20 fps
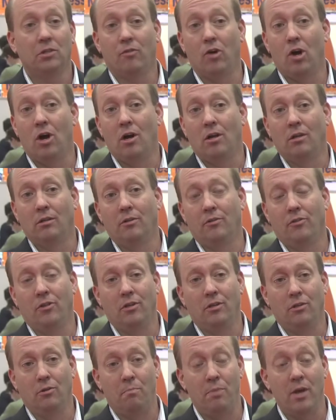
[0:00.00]
of all, the
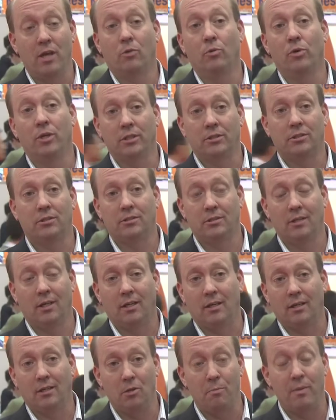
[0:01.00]
ubiquity
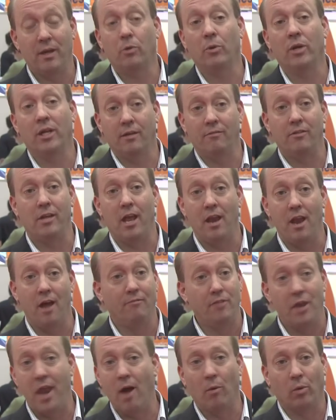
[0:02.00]
of the
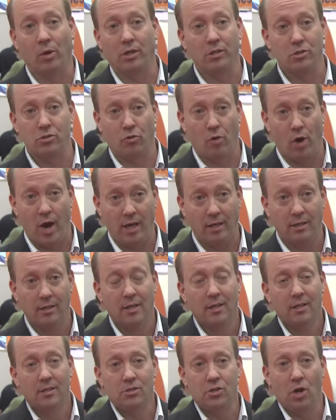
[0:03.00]
network is great.
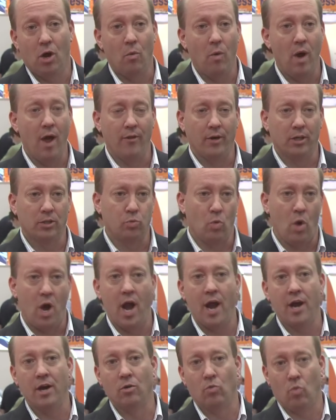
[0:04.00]
So whether it's
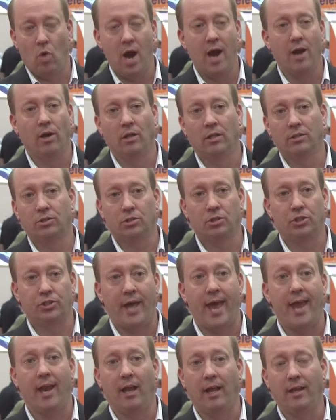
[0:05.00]
wired, wireless, or
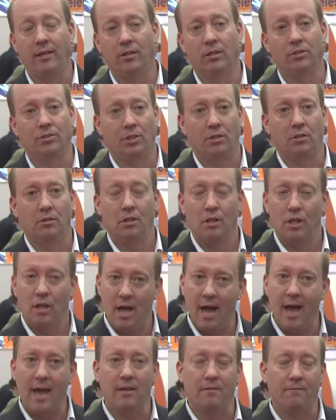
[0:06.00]
satellite, there's a
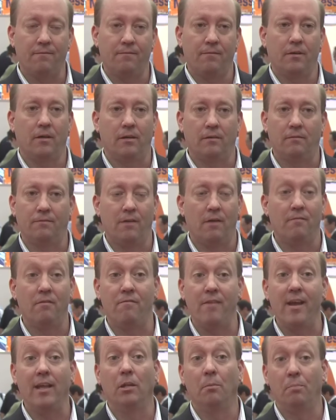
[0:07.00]
lot of
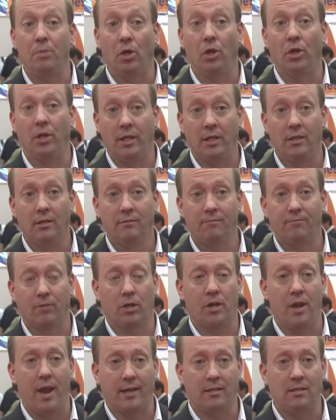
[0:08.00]
availability for
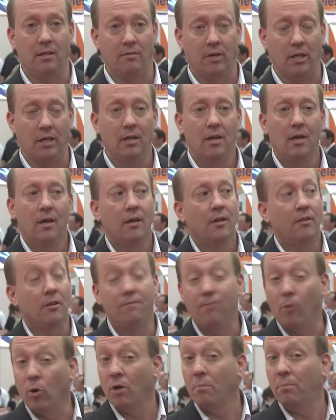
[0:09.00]
connectivity. The
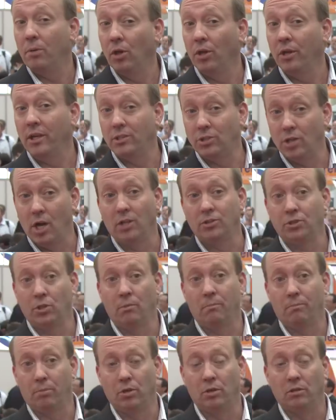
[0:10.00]
affordability is also
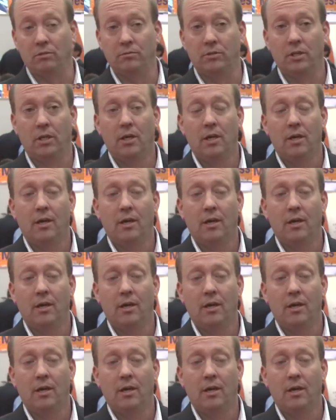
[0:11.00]
improved.